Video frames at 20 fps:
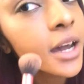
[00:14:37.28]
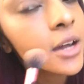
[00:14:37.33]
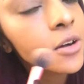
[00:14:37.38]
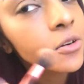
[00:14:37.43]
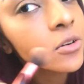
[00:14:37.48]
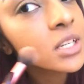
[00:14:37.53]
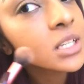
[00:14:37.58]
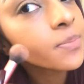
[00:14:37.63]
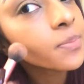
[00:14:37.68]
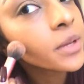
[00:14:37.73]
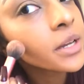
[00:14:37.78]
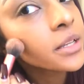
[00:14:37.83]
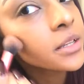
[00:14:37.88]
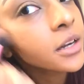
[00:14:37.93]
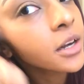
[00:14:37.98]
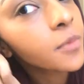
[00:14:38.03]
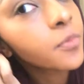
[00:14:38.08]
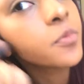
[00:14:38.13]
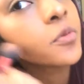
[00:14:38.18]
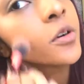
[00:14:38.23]
I always blend
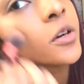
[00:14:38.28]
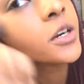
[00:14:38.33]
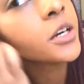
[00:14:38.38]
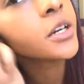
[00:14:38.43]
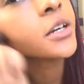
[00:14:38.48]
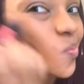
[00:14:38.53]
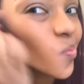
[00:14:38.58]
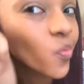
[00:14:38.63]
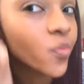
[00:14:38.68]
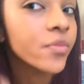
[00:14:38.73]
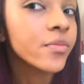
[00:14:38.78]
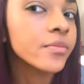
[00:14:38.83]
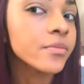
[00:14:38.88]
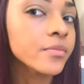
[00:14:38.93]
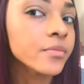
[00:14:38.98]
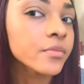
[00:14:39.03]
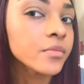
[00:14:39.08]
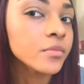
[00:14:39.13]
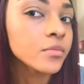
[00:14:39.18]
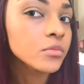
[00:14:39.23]
upward
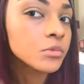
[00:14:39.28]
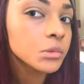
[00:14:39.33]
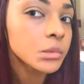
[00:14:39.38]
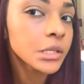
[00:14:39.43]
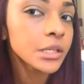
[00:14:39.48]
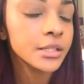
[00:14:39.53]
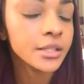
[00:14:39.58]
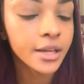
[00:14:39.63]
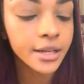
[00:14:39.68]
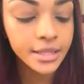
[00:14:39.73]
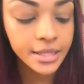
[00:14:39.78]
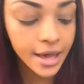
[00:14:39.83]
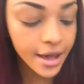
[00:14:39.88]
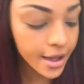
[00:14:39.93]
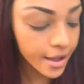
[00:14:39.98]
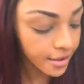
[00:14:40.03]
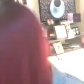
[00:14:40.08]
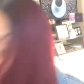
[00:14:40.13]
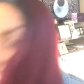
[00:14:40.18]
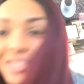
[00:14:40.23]
just like
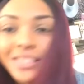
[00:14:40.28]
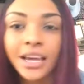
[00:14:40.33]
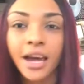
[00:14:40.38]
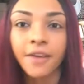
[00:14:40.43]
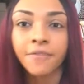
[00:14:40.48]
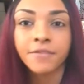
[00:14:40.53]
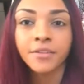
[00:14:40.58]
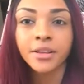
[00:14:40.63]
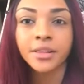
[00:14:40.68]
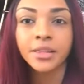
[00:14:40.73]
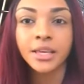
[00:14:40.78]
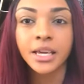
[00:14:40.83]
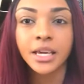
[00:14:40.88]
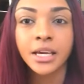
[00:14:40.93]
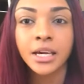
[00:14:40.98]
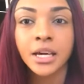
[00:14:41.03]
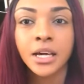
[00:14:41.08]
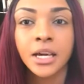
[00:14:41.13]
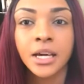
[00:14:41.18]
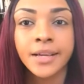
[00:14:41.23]
that. You can
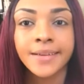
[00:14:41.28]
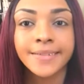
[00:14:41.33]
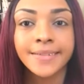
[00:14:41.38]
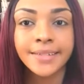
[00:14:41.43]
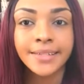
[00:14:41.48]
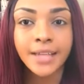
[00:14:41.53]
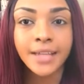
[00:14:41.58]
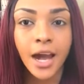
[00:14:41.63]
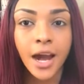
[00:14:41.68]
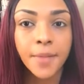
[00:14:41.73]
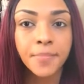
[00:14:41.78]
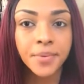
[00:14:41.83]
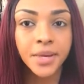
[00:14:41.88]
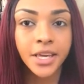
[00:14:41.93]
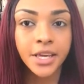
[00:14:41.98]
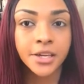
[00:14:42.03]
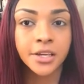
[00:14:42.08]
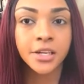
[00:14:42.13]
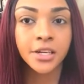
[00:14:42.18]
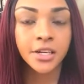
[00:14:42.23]
definitely stop
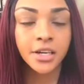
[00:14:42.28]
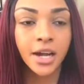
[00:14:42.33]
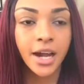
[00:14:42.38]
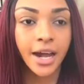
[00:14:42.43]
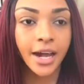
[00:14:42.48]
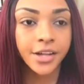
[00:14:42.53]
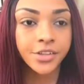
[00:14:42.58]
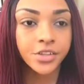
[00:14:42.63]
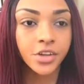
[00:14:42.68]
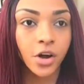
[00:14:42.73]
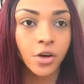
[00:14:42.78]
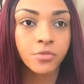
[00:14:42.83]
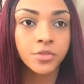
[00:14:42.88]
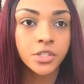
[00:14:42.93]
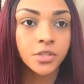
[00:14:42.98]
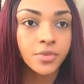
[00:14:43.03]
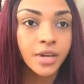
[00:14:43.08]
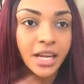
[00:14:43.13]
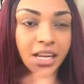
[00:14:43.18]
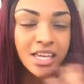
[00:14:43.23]
here. I don't
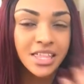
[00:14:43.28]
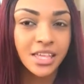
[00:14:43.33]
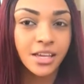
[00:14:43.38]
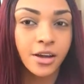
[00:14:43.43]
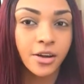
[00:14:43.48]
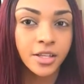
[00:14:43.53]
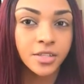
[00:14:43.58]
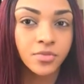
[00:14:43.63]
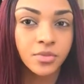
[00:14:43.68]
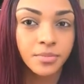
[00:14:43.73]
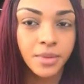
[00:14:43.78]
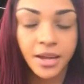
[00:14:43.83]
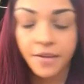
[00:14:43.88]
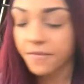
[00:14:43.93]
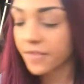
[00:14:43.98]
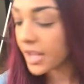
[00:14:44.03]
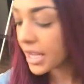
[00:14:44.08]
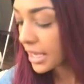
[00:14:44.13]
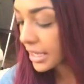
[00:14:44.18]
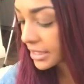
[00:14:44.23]
do anything else with my
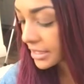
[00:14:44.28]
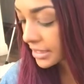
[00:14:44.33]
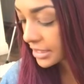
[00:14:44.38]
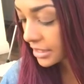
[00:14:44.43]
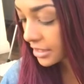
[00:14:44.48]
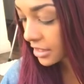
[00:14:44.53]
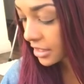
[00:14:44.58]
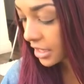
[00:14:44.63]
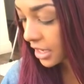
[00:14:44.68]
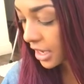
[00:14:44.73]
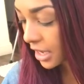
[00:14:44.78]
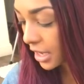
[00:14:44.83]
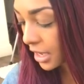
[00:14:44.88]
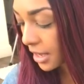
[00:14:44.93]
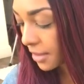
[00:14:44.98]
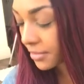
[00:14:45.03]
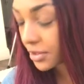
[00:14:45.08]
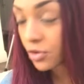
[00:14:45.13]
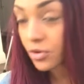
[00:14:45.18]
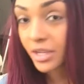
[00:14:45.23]
face.
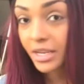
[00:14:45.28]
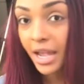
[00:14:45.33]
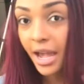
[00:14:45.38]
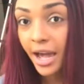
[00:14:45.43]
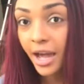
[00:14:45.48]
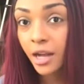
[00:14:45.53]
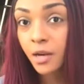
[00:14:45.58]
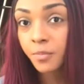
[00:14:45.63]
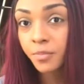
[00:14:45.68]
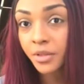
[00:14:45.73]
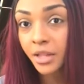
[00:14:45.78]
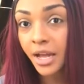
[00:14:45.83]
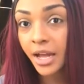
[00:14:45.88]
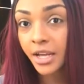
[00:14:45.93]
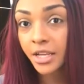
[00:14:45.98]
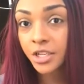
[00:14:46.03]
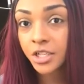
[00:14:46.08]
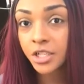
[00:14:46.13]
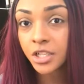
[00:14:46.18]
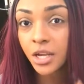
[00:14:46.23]
You can add
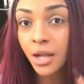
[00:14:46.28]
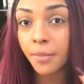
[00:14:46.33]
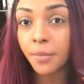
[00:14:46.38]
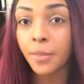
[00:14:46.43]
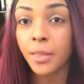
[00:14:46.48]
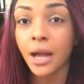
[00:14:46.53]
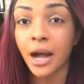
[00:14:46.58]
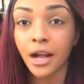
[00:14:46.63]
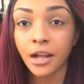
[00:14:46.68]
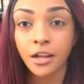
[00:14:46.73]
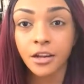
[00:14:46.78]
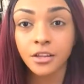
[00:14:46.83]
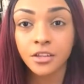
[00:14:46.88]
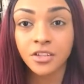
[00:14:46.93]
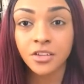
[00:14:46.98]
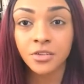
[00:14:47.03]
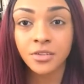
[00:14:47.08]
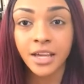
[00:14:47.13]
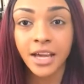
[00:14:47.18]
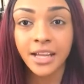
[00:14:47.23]
blush. I'm not gonna
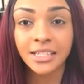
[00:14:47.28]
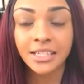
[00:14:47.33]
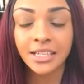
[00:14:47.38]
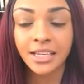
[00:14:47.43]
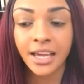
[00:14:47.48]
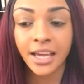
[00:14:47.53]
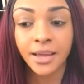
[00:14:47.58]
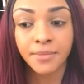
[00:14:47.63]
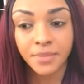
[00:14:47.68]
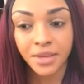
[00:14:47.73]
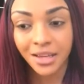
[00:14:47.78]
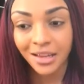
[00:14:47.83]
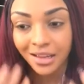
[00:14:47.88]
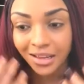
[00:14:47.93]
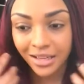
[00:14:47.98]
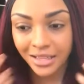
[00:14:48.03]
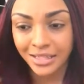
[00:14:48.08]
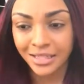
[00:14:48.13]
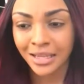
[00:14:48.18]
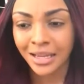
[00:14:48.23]
do that today
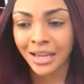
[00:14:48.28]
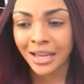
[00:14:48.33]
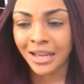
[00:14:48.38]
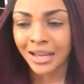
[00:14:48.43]
because